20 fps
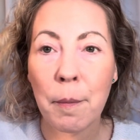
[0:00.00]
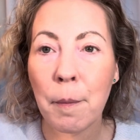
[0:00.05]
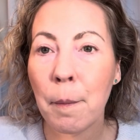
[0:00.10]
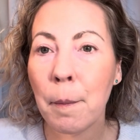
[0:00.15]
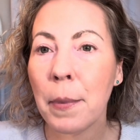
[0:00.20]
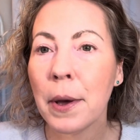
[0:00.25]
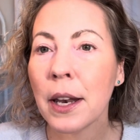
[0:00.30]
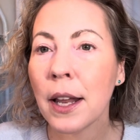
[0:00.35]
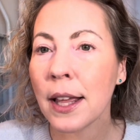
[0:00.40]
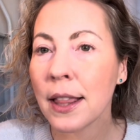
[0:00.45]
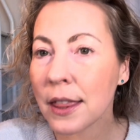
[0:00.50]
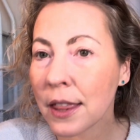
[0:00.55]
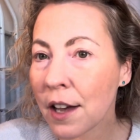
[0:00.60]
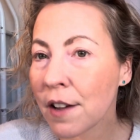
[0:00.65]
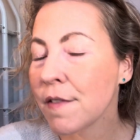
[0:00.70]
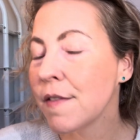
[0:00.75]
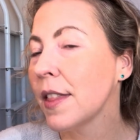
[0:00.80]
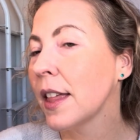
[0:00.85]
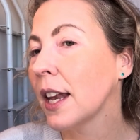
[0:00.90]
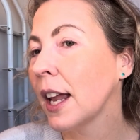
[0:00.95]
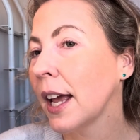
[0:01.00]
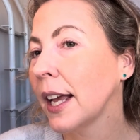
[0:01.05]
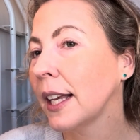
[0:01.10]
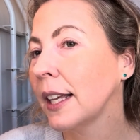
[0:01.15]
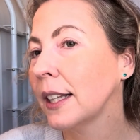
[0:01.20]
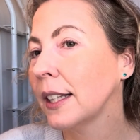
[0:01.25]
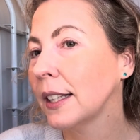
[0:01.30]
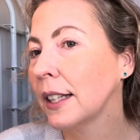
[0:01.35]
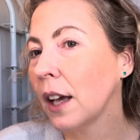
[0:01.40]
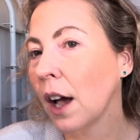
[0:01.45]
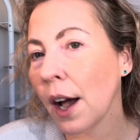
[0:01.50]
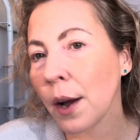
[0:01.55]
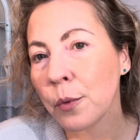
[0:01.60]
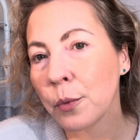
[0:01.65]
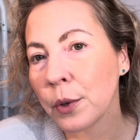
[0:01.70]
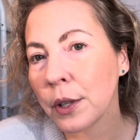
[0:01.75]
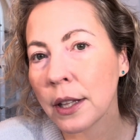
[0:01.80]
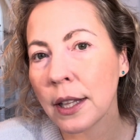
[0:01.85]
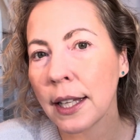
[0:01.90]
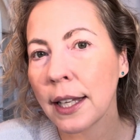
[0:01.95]
But I love that I
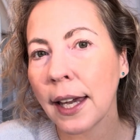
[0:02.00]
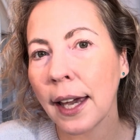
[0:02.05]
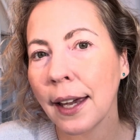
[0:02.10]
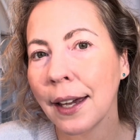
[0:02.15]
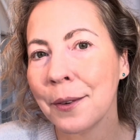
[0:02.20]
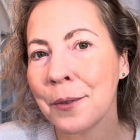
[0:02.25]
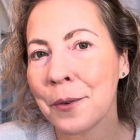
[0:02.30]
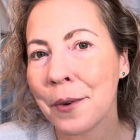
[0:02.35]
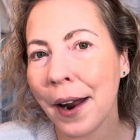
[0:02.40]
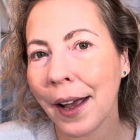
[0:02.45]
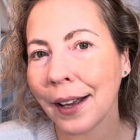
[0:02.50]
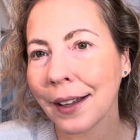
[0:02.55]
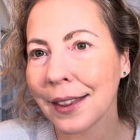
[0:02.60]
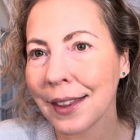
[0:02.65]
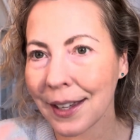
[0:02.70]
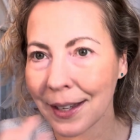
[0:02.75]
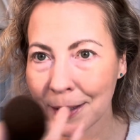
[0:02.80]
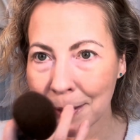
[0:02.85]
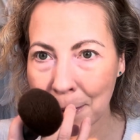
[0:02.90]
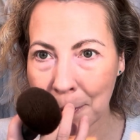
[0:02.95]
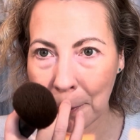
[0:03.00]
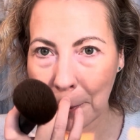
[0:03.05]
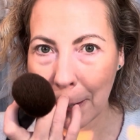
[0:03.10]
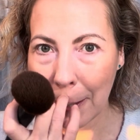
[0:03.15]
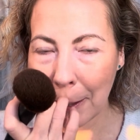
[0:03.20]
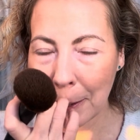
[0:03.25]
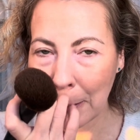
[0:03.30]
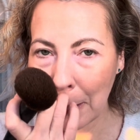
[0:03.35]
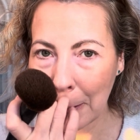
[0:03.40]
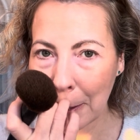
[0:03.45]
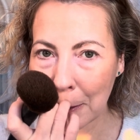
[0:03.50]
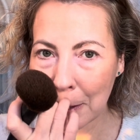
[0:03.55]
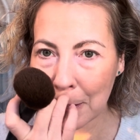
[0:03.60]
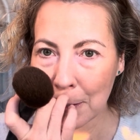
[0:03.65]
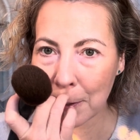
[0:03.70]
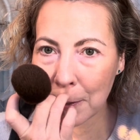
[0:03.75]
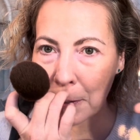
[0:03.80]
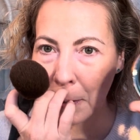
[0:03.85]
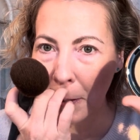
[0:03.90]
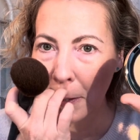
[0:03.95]
really can't wreck this, right? Like
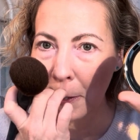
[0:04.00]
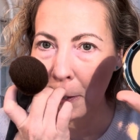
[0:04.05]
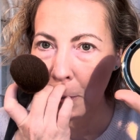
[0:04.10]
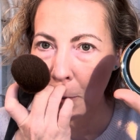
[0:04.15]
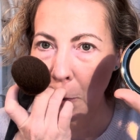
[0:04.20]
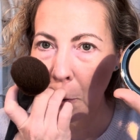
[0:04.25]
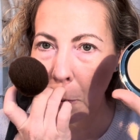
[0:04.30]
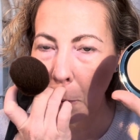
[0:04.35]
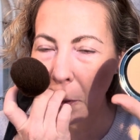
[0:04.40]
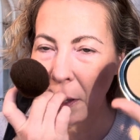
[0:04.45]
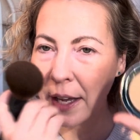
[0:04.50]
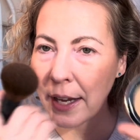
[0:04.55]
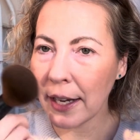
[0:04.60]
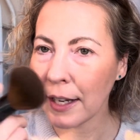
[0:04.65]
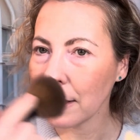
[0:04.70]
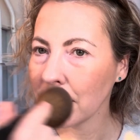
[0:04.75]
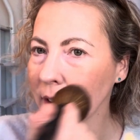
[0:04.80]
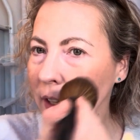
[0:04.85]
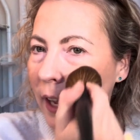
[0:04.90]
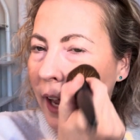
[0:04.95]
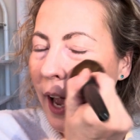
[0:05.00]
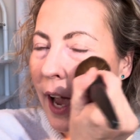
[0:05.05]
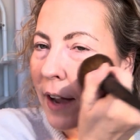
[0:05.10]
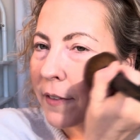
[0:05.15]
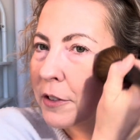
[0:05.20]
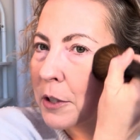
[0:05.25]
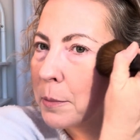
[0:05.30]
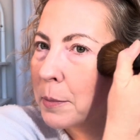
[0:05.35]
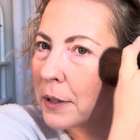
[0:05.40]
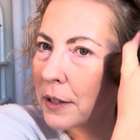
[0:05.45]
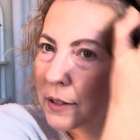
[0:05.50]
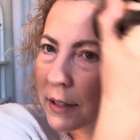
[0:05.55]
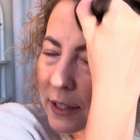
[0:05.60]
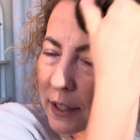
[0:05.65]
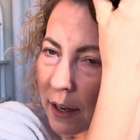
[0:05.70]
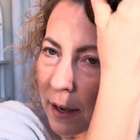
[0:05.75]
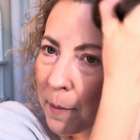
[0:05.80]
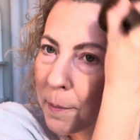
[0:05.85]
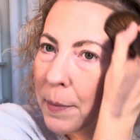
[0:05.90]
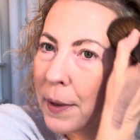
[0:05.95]
it's so light, I have to build it
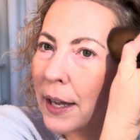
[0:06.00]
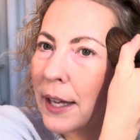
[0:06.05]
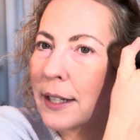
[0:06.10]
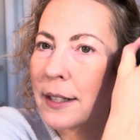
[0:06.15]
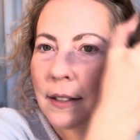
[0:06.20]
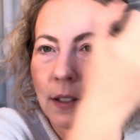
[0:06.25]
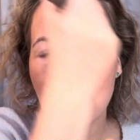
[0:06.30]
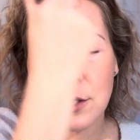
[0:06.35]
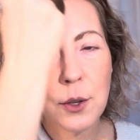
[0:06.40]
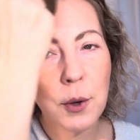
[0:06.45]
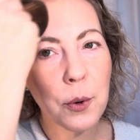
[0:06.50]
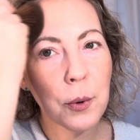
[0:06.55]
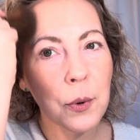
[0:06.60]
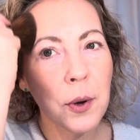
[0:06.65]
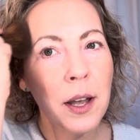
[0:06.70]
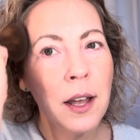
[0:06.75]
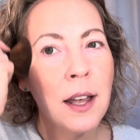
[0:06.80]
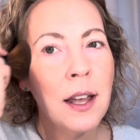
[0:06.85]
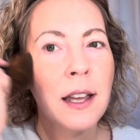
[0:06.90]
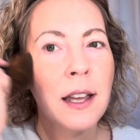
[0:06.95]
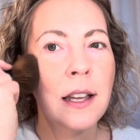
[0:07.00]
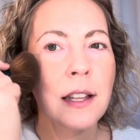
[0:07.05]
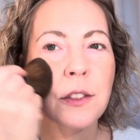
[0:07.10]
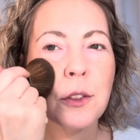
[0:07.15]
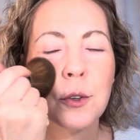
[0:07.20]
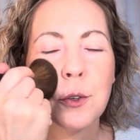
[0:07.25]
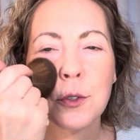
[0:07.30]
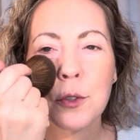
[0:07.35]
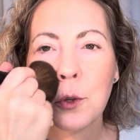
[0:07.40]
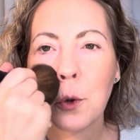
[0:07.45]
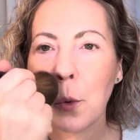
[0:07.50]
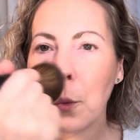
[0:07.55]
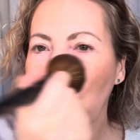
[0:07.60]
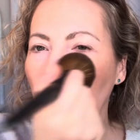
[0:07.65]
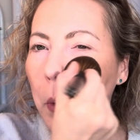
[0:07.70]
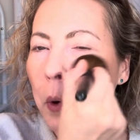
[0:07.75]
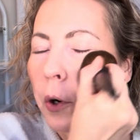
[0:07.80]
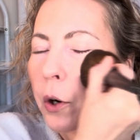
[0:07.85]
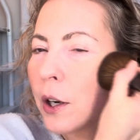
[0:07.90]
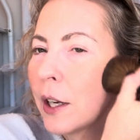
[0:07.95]
up, and so there's no
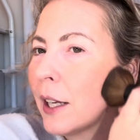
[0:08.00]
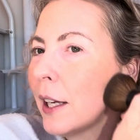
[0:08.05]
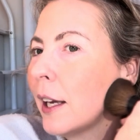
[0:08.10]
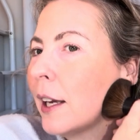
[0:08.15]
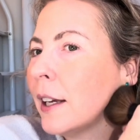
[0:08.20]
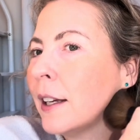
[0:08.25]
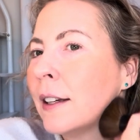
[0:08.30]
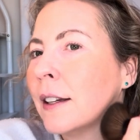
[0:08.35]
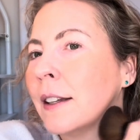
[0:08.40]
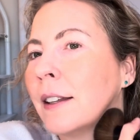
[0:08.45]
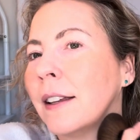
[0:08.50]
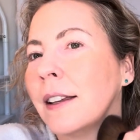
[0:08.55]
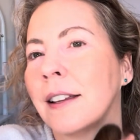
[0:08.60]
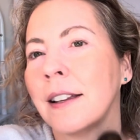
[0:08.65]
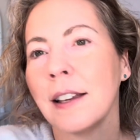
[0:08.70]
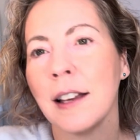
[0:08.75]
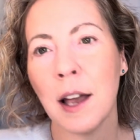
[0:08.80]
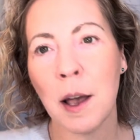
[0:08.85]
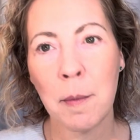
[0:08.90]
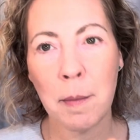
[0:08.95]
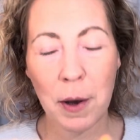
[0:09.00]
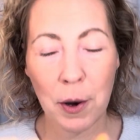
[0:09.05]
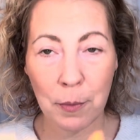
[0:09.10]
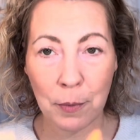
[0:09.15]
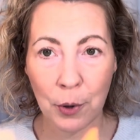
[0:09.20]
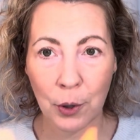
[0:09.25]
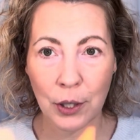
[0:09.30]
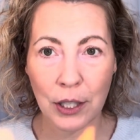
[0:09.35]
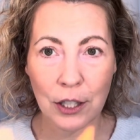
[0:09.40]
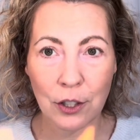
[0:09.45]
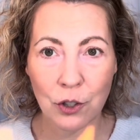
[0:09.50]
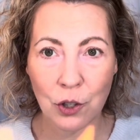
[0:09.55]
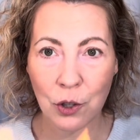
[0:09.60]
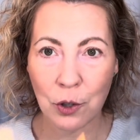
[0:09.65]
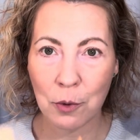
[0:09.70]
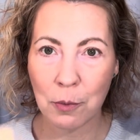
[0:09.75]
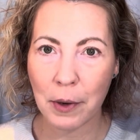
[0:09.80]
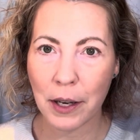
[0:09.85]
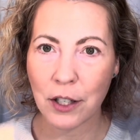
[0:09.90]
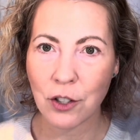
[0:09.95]
worrying about putting
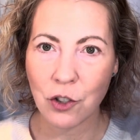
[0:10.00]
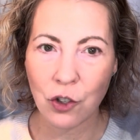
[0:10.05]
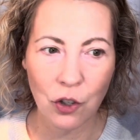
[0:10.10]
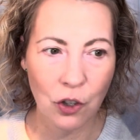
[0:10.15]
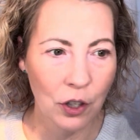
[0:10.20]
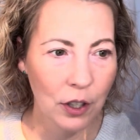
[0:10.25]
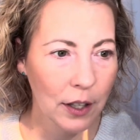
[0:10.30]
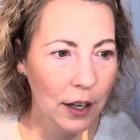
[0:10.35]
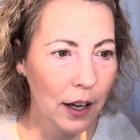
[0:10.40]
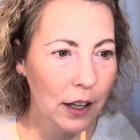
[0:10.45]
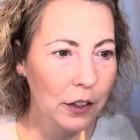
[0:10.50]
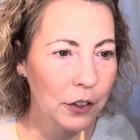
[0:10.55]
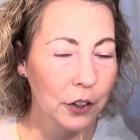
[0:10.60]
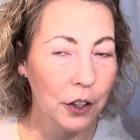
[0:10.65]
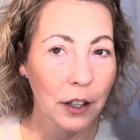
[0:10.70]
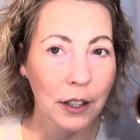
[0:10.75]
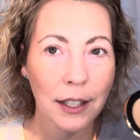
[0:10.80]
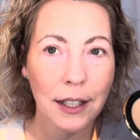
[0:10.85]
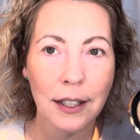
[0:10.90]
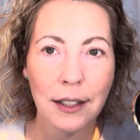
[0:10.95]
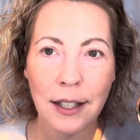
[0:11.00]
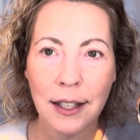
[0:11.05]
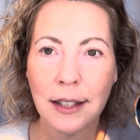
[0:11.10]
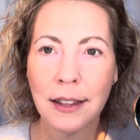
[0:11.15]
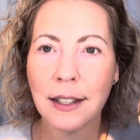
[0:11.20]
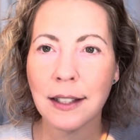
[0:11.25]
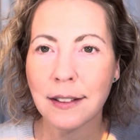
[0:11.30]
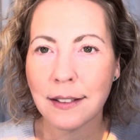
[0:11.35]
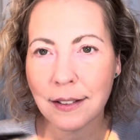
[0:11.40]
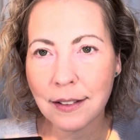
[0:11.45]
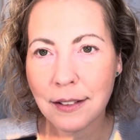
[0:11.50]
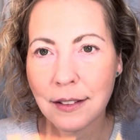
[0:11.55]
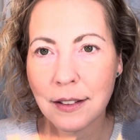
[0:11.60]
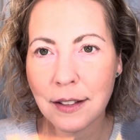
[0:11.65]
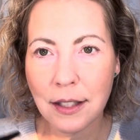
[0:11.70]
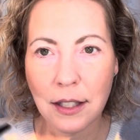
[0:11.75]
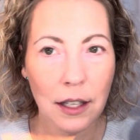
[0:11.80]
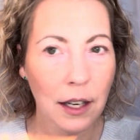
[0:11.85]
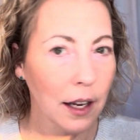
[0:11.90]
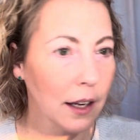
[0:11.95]
too much color on it, at least
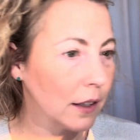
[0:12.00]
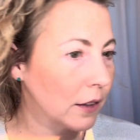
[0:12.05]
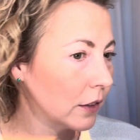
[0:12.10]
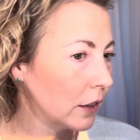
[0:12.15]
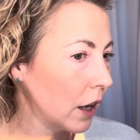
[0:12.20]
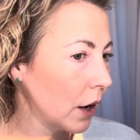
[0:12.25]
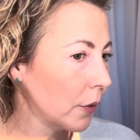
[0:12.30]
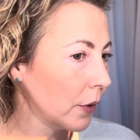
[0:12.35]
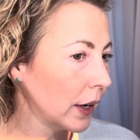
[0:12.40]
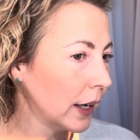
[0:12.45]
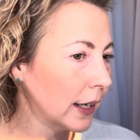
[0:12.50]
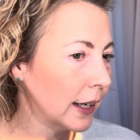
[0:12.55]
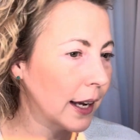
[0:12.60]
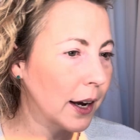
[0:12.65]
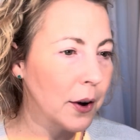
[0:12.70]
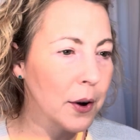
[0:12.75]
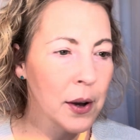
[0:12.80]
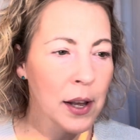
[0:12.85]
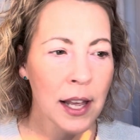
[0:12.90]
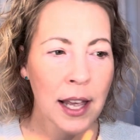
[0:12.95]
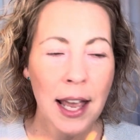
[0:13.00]
today, not right now.